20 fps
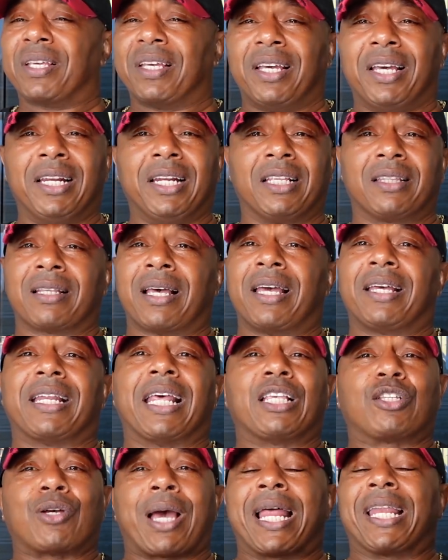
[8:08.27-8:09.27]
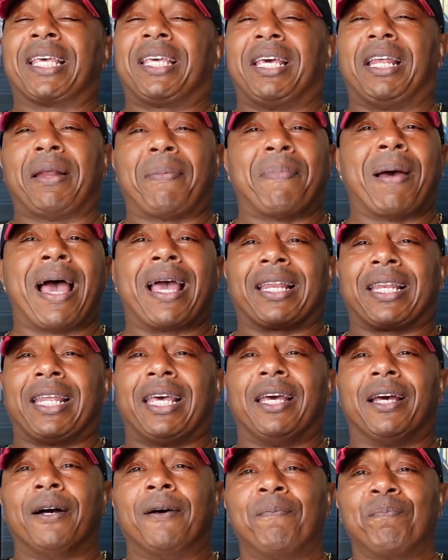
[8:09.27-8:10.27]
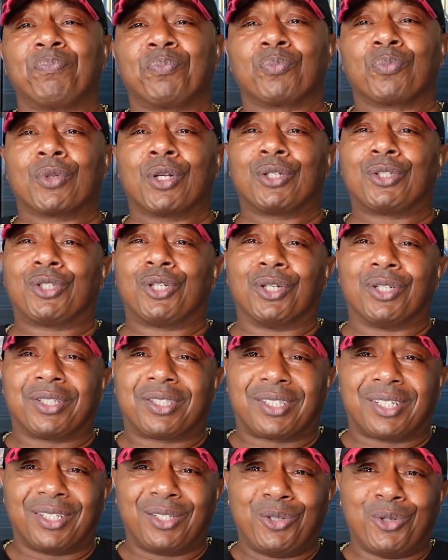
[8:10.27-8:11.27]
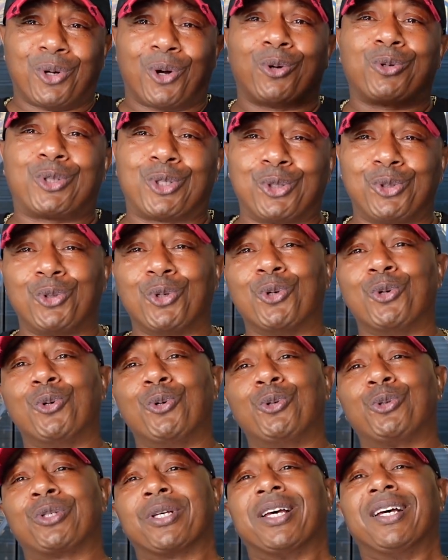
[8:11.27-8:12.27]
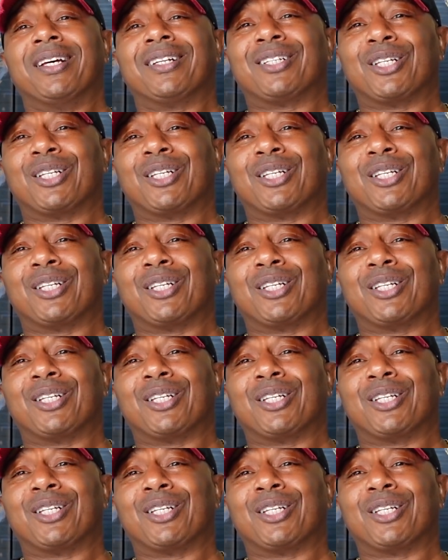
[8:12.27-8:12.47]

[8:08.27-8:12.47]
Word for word: Anything, they try to get it back there to use,